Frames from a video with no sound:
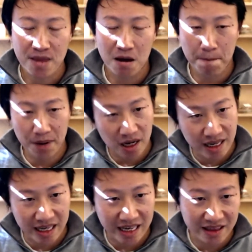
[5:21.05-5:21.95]
But
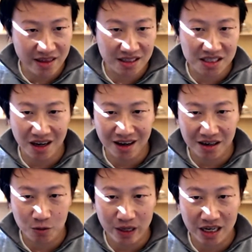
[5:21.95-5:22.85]
in this talk,
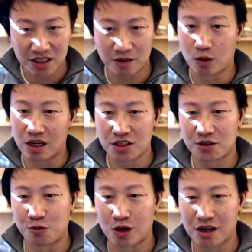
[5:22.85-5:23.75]
we actually want to
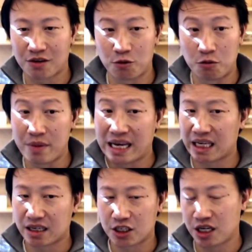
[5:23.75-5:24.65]
walk through making
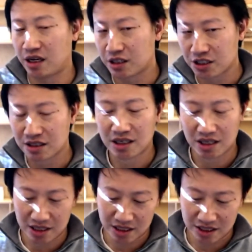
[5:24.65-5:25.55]
a change.
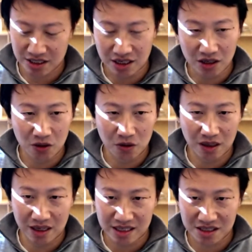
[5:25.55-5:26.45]
So
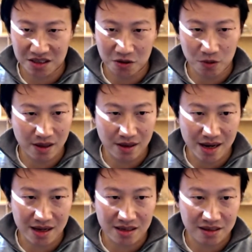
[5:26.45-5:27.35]
let's go with that.